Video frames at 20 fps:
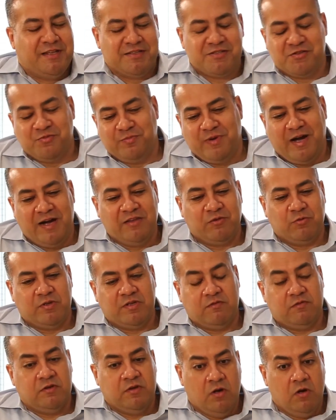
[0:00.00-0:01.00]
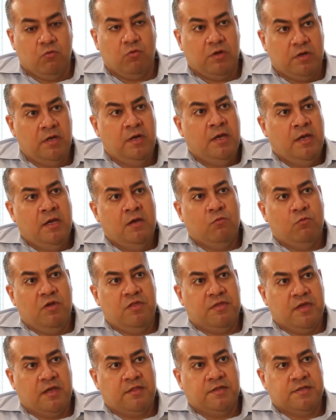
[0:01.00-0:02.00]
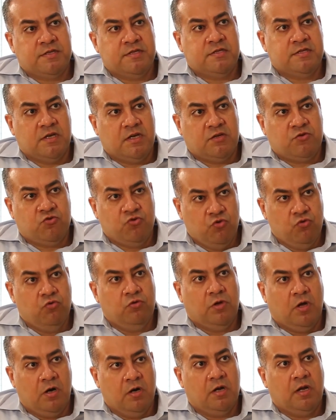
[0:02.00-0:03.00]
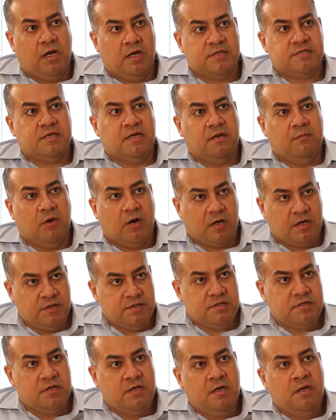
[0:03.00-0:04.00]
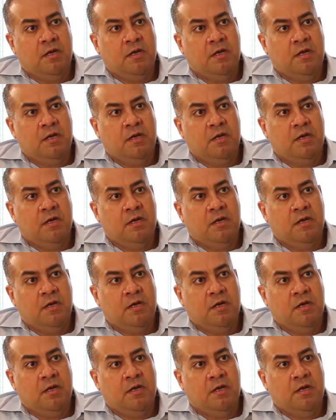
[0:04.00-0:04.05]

else to buy it or whatever. No, we think this is a true long-lasting market.